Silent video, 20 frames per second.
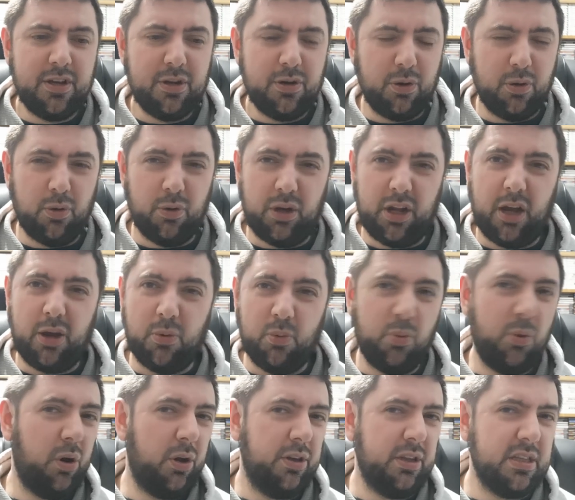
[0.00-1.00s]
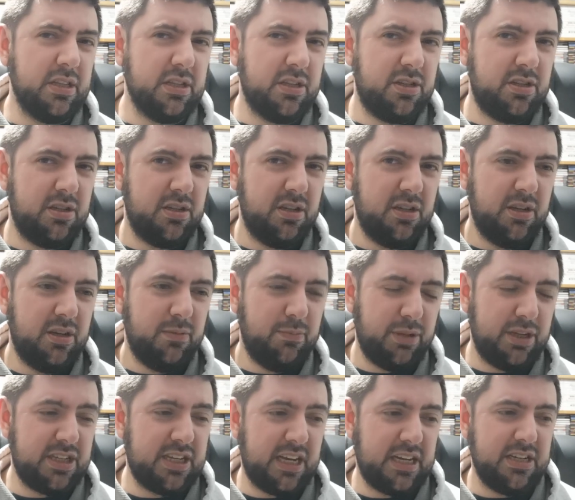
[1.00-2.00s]
or that I want
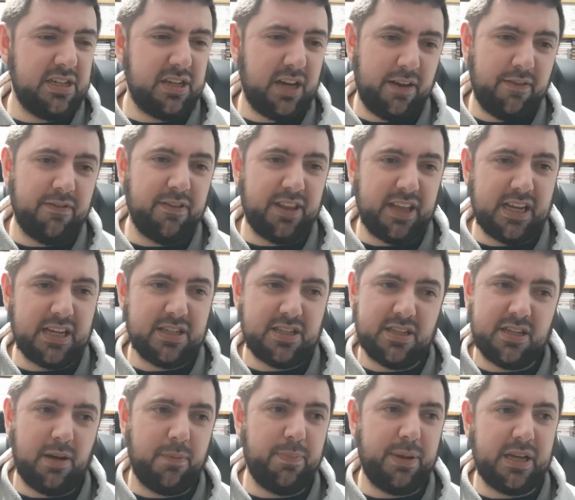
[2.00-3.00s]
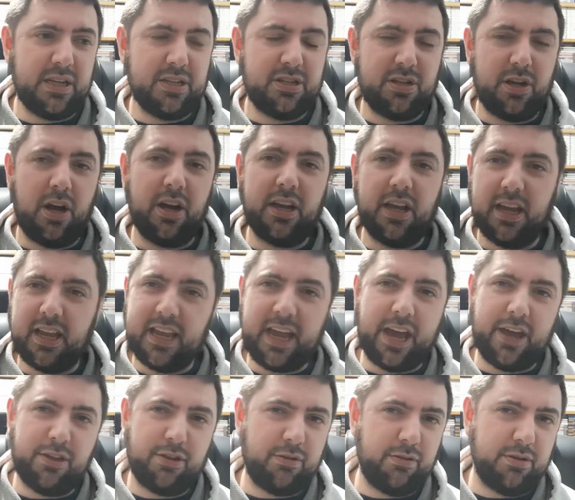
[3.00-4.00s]
potentially for this are bits that I can
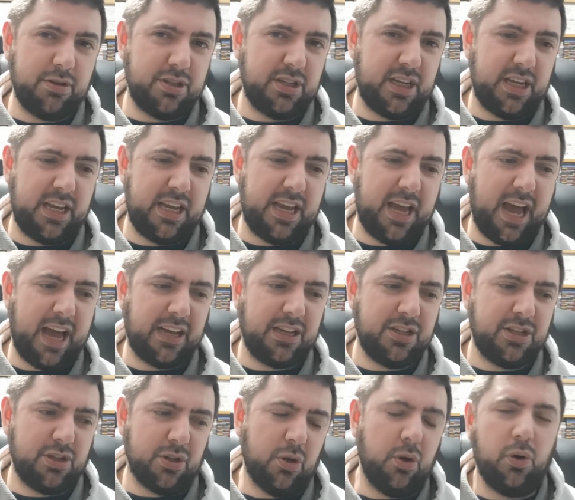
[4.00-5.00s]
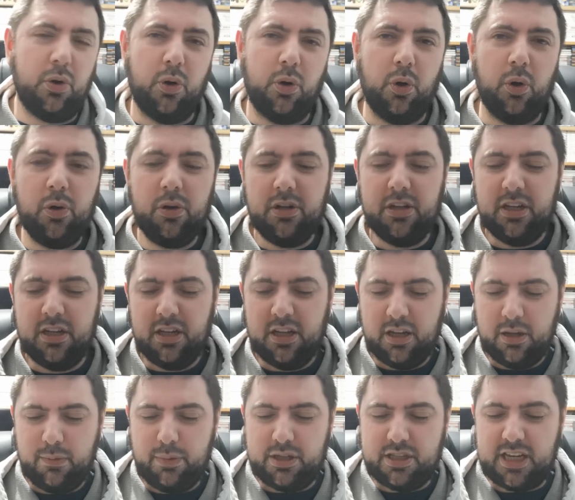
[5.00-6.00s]
get through CEX. Or
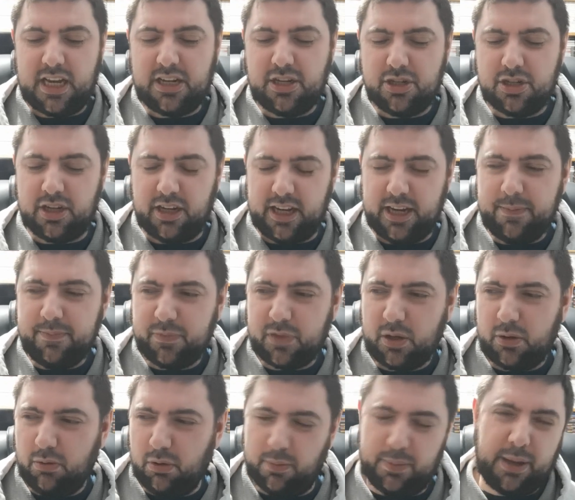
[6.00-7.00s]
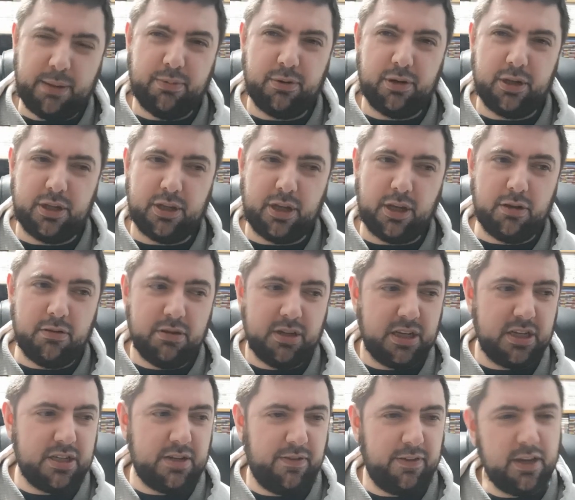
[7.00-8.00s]
potentially what people can do
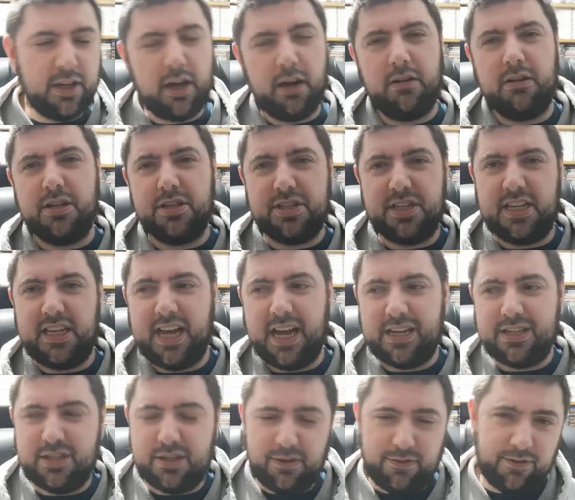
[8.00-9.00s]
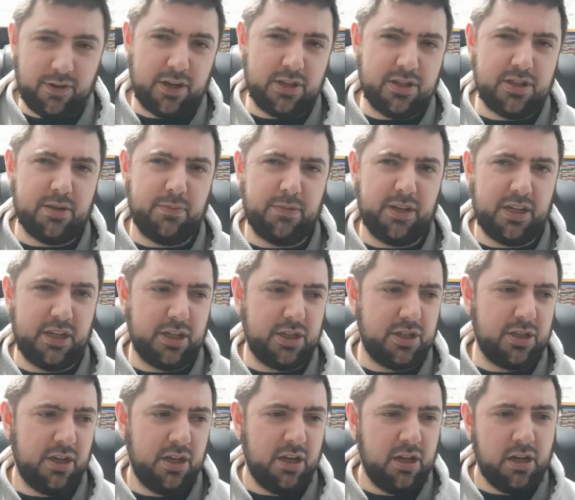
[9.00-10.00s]
is, if you go into CEX and you find something
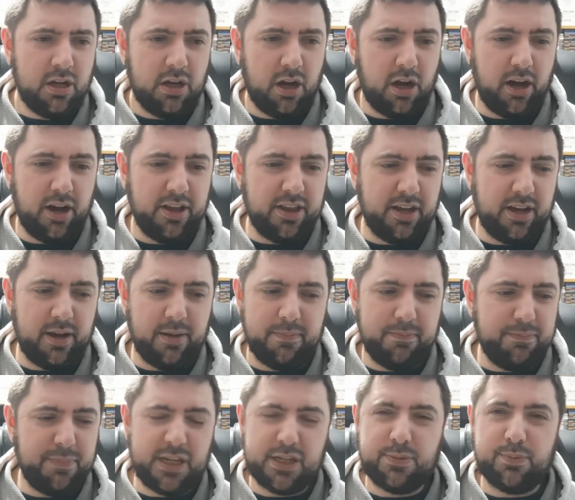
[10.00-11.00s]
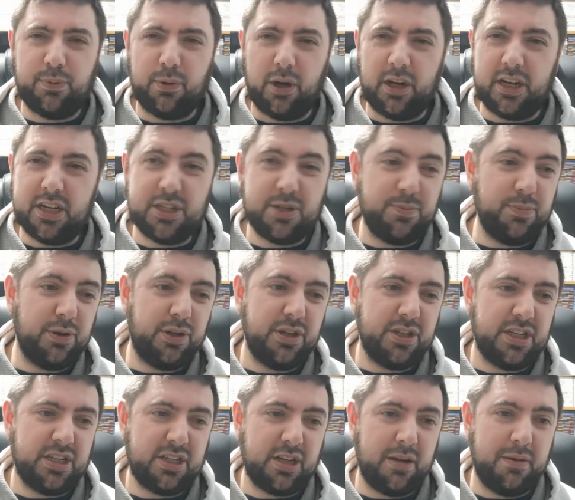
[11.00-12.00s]
that's either mispriced because
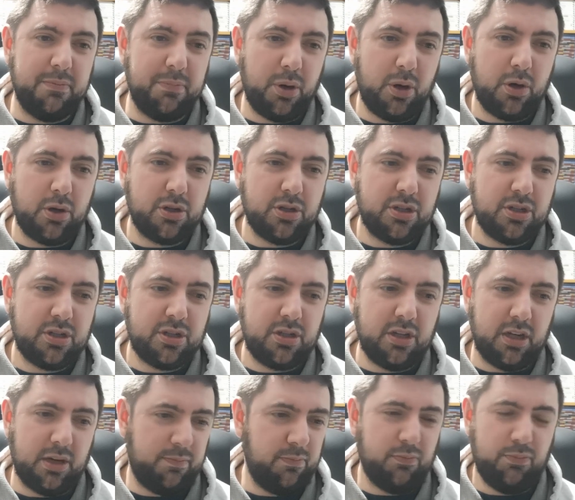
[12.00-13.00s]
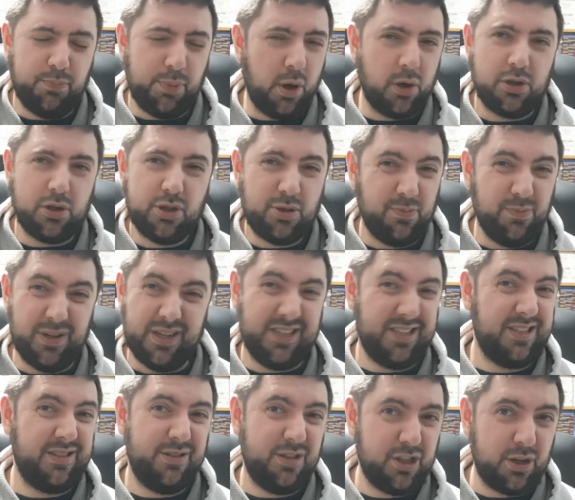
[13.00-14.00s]
it's unboxed, boxed but
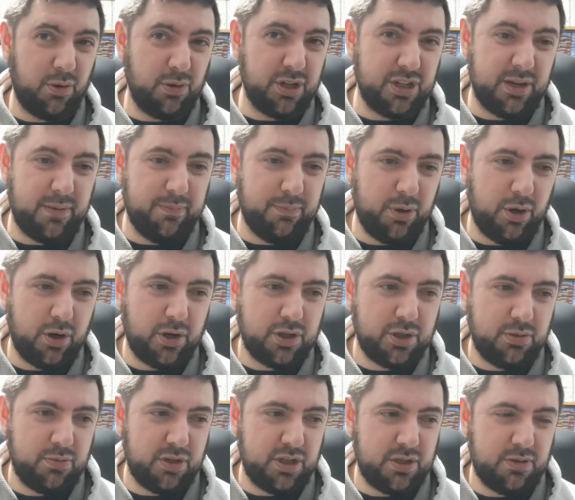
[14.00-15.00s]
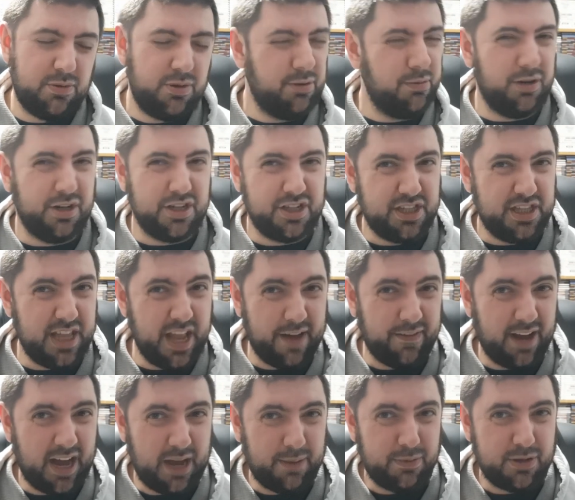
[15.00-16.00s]
it's sold as unboxed, which to be honest
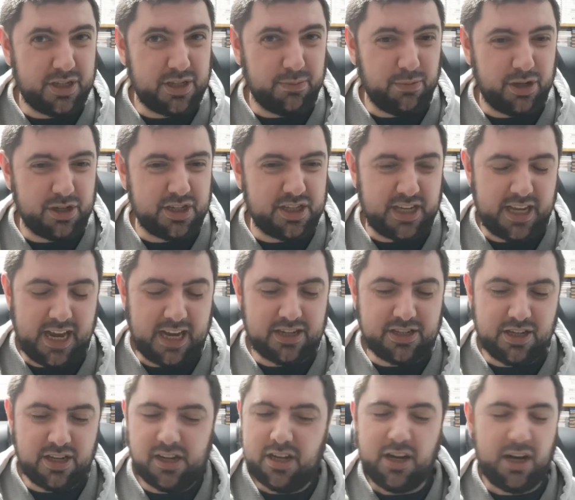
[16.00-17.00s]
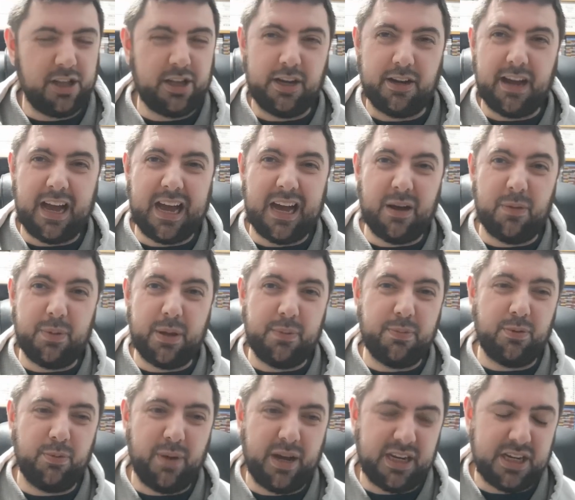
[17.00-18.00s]
never happens in my CEX. I don't know how
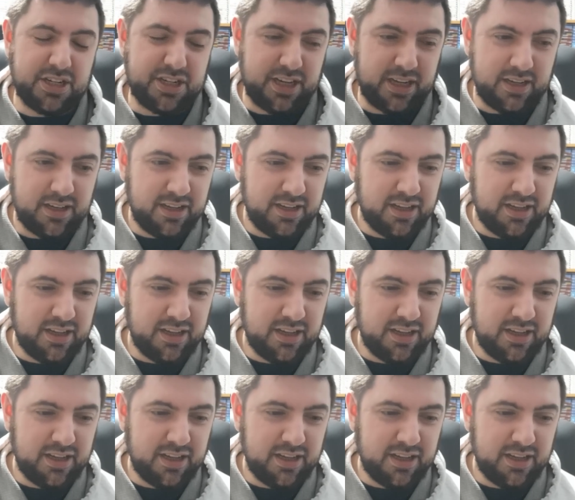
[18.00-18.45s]
people manage it,